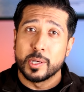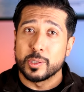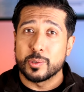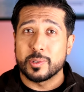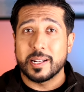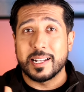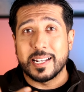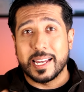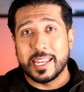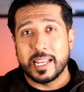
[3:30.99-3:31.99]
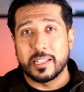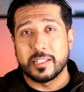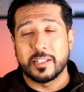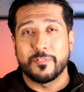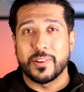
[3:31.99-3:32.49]
Use it at night and
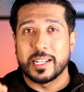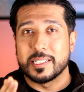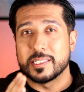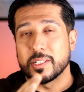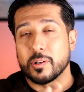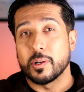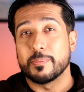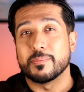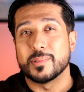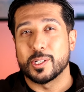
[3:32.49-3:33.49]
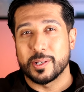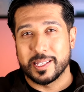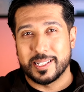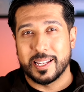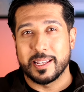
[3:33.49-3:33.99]
then the faded serum during
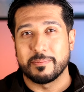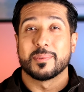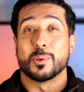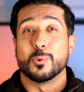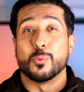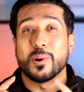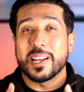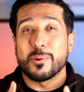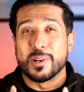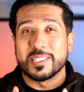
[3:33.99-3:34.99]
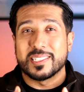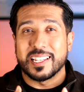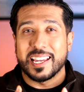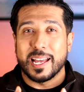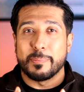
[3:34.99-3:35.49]
the day. What I will
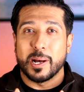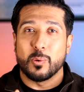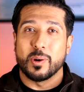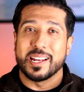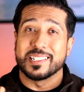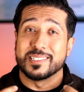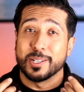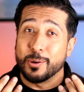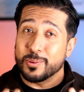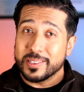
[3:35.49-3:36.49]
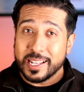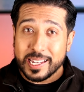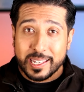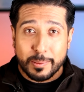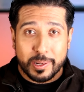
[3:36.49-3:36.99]
say about what I don't
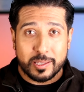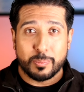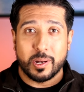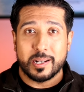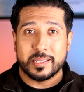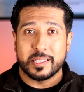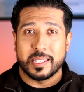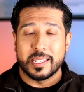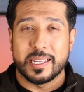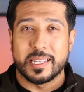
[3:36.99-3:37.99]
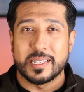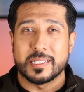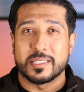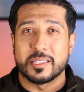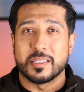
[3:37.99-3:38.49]
like about the product
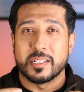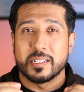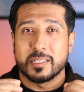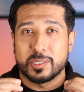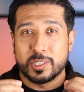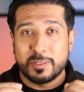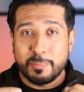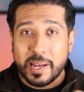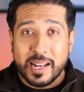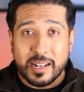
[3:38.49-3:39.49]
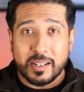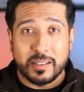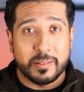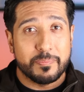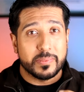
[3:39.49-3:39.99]
is the
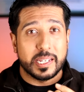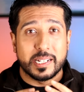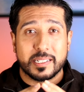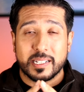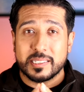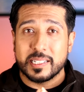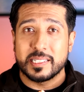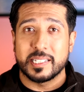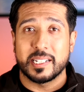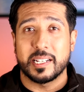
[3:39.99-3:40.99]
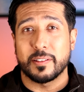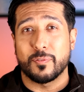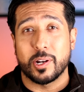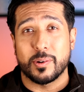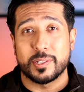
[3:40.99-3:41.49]
smell. It doesn't contain any
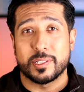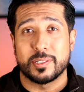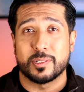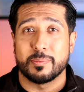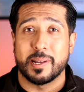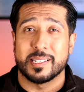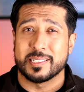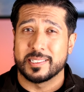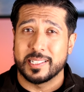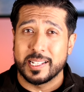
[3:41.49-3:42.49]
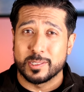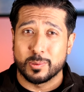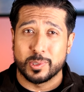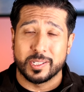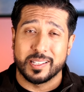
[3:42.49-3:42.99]
fragrances to mask scents,
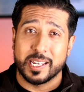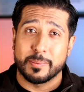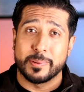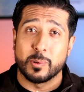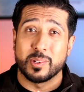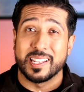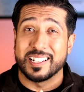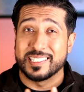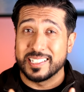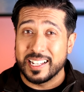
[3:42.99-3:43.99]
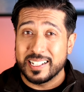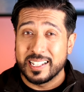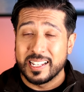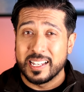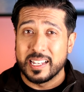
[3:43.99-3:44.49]
which I like, but with that said,
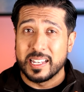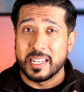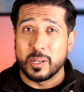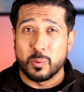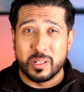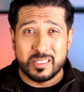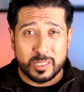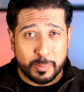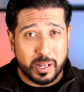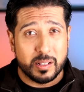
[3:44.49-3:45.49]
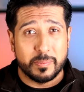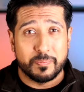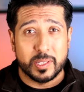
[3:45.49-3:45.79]
it will smell.